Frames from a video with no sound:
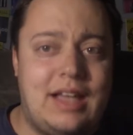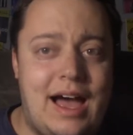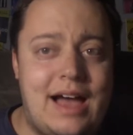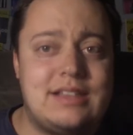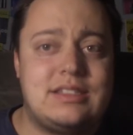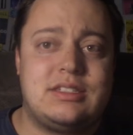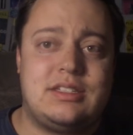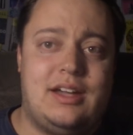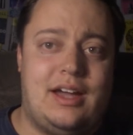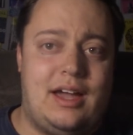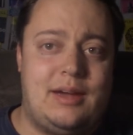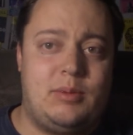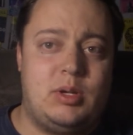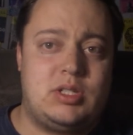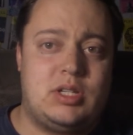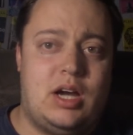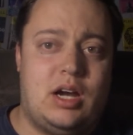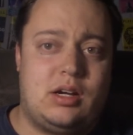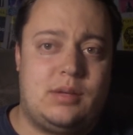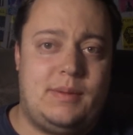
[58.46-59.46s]
Last time we
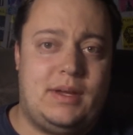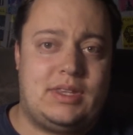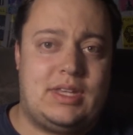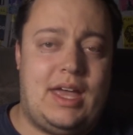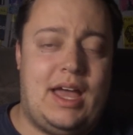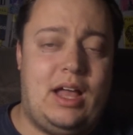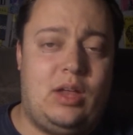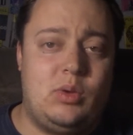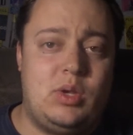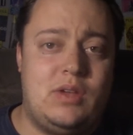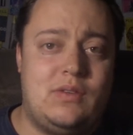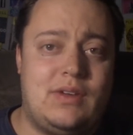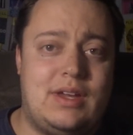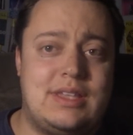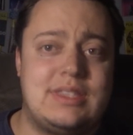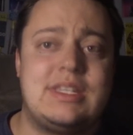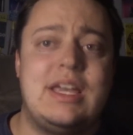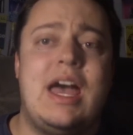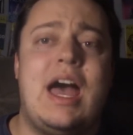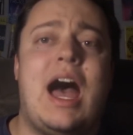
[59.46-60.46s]
talked about the Halloween
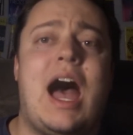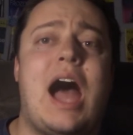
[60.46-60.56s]
events,